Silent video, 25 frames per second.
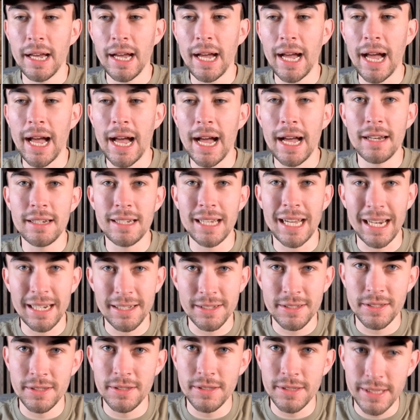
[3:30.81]
And
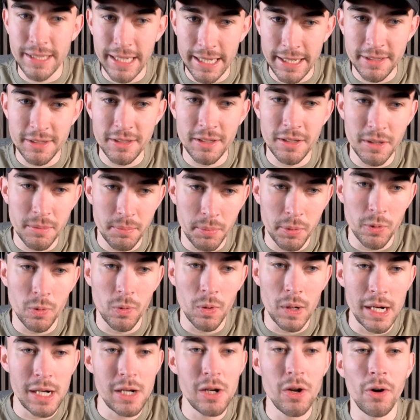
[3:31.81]
Alisson sends the ball
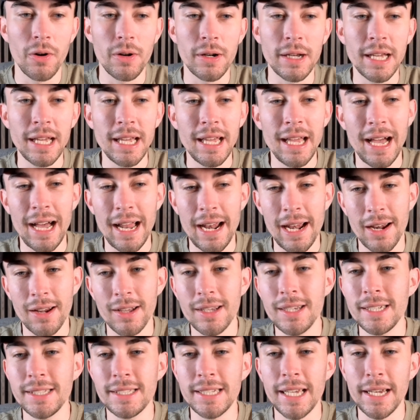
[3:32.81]
long. And like
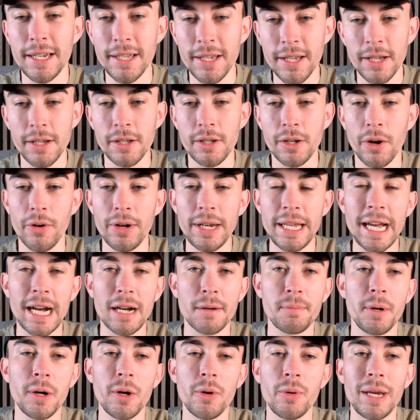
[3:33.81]
I said, Cody
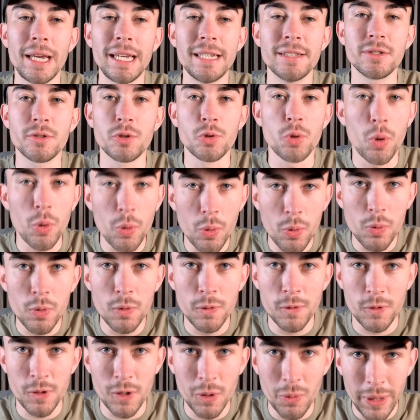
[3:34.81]
Gakpo is tall
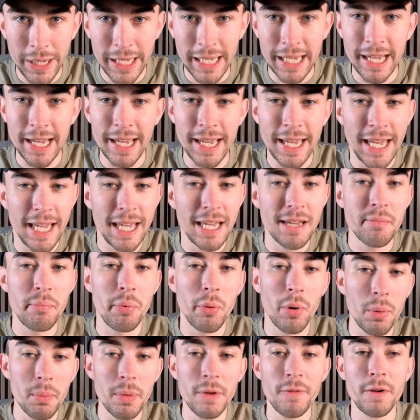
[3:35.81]
for a winger. Here,
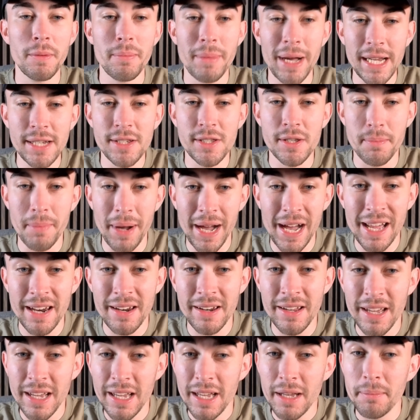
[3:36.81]
Bournemouth are man-to-man,
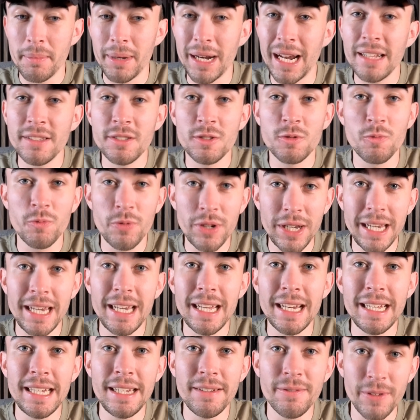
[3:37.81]
but that's
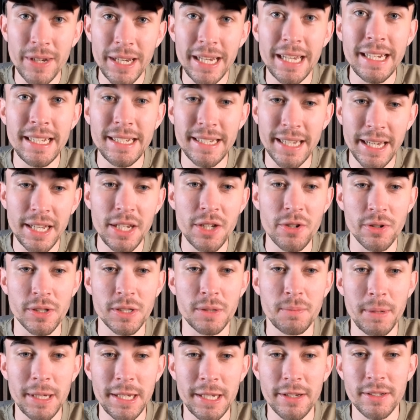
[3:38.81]
really, really dangerous
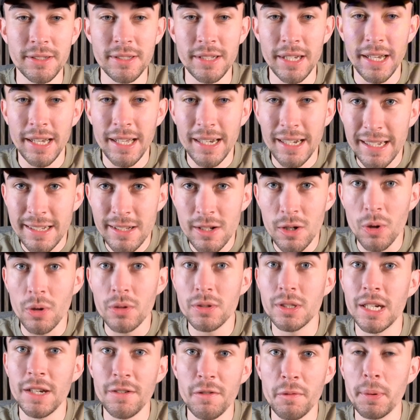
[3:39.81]
because there's lots
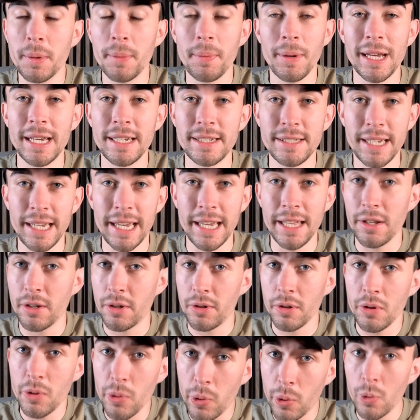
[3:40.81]
of Liverpool players here that
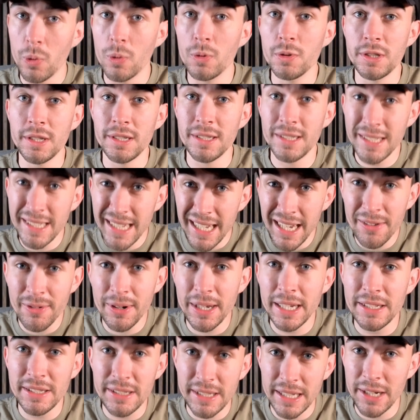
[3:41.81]
can cause
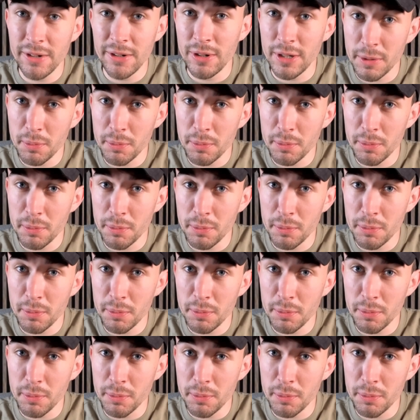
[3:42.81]
serious, serious